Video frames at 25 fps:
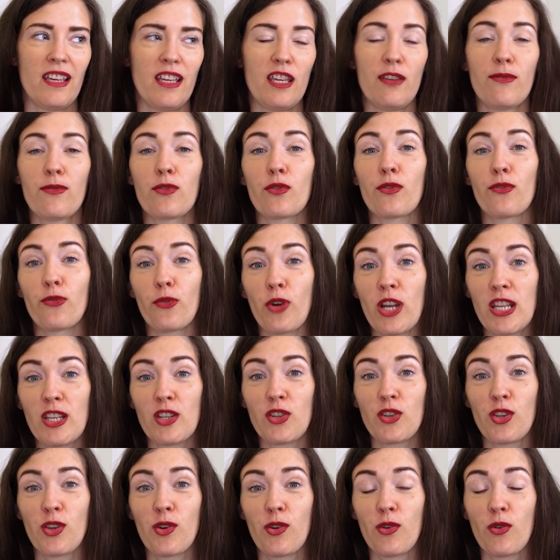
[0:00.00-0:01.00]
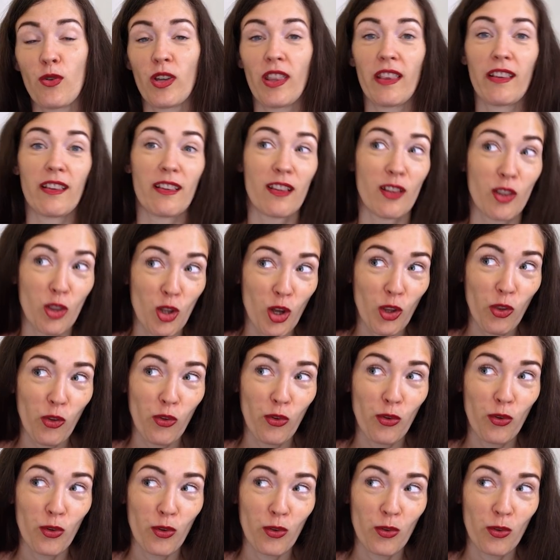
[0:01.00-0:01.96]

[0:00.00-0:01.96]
If you're French, you know it's not